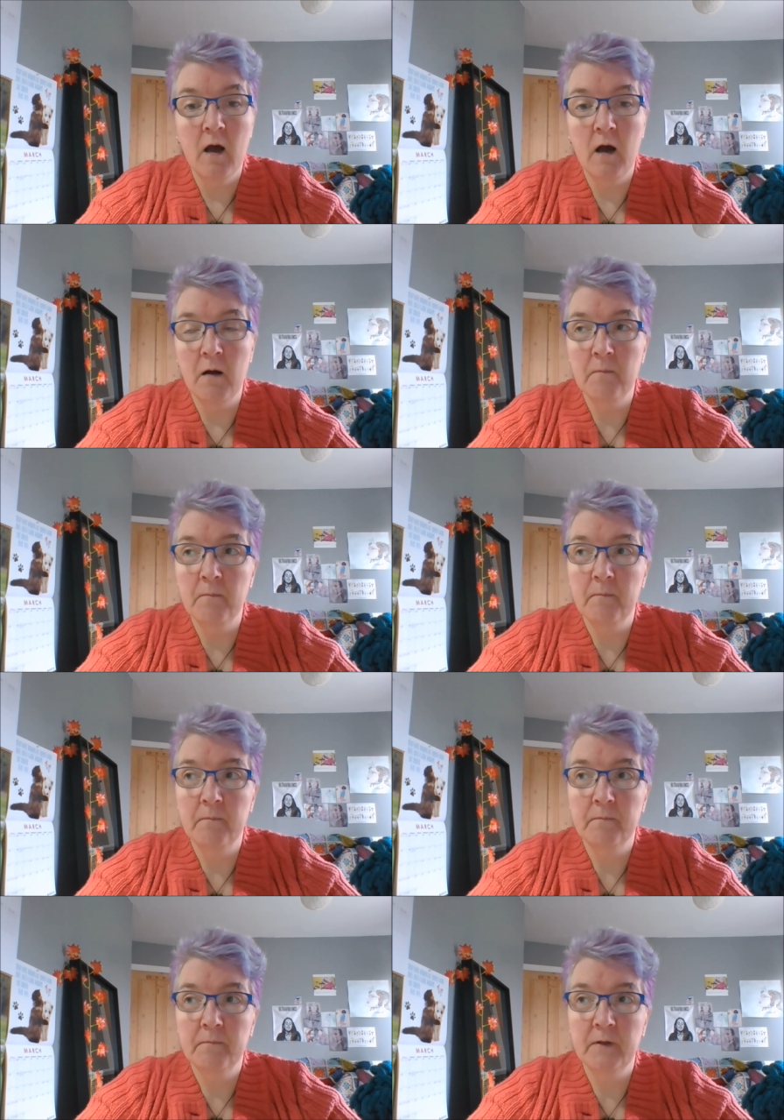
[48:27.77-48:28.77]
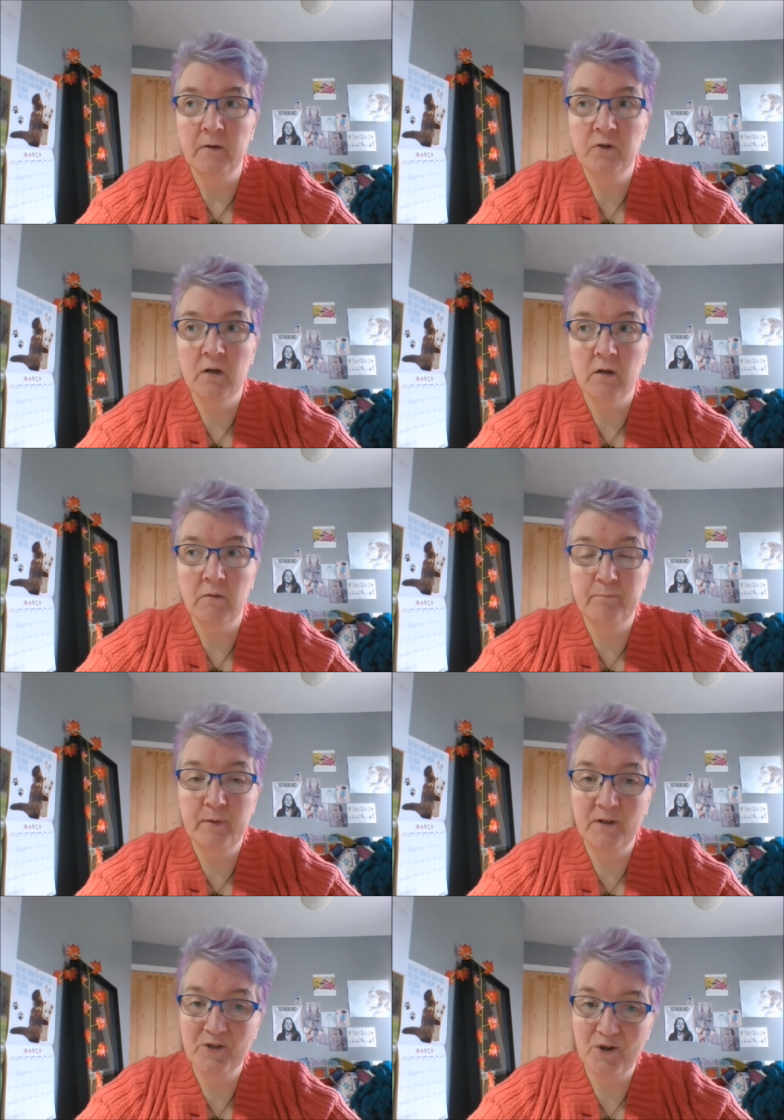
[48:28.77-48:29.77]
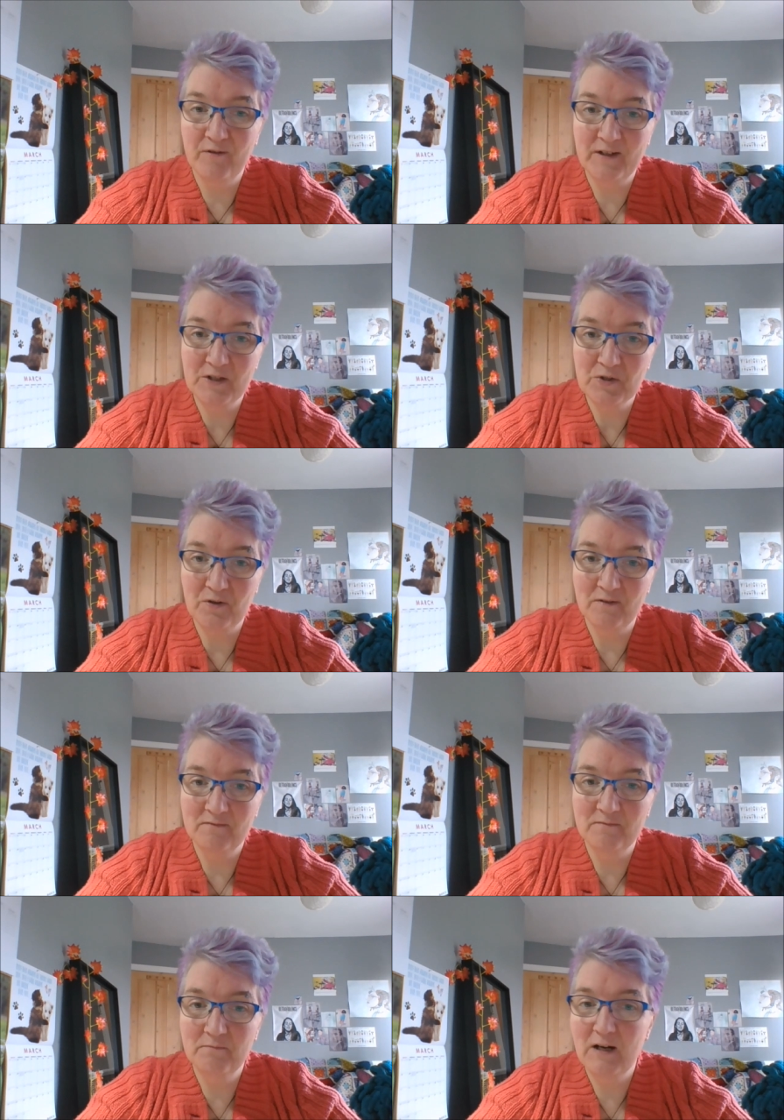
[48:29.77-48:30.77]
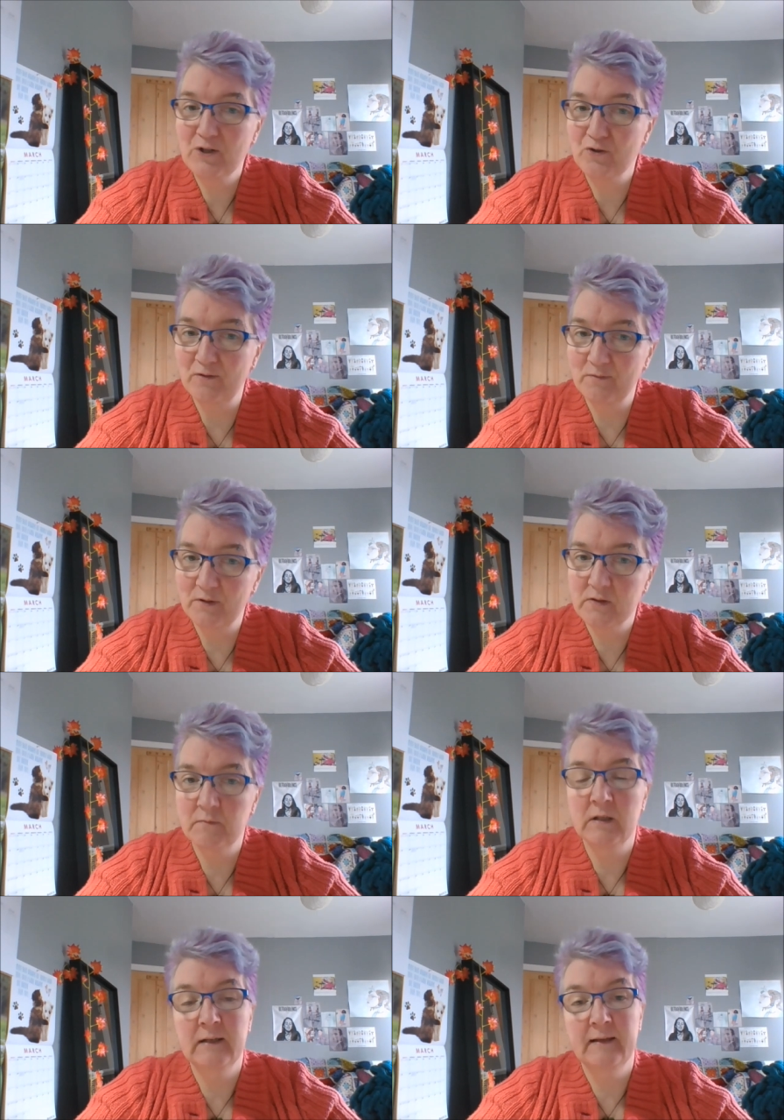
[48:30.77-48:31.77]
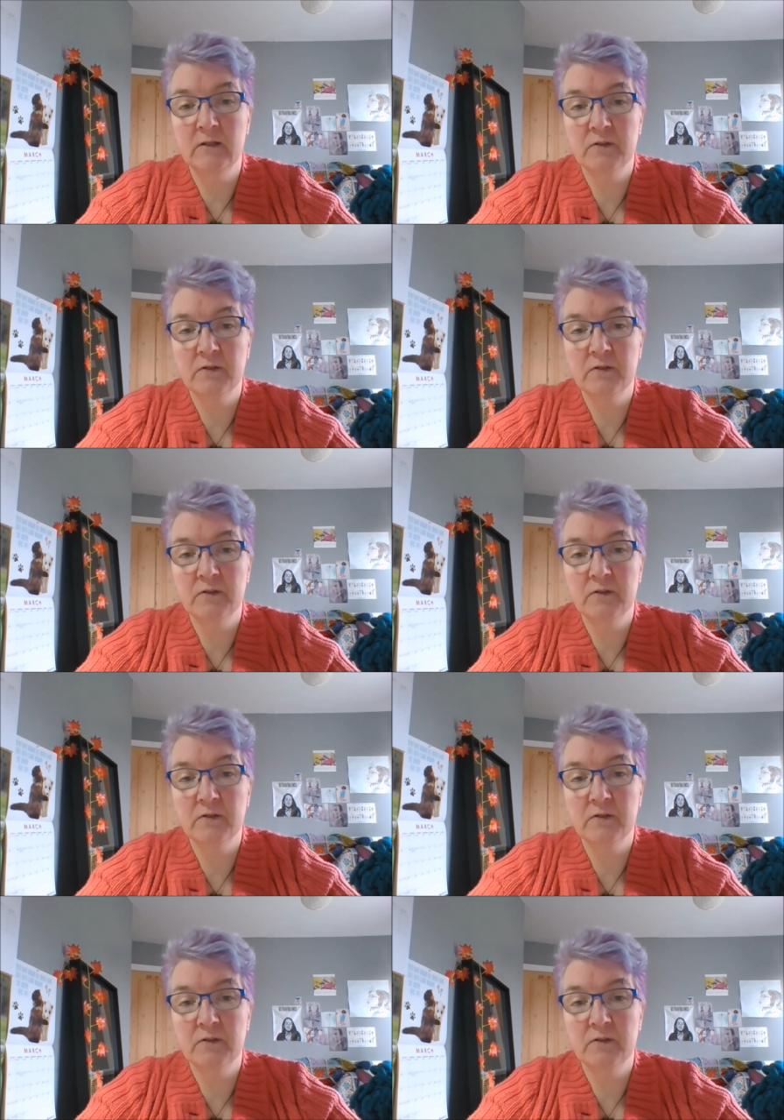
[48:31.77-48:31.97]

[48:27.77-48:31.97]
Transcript: um, don't go with burnt orange or mushroom or something like that.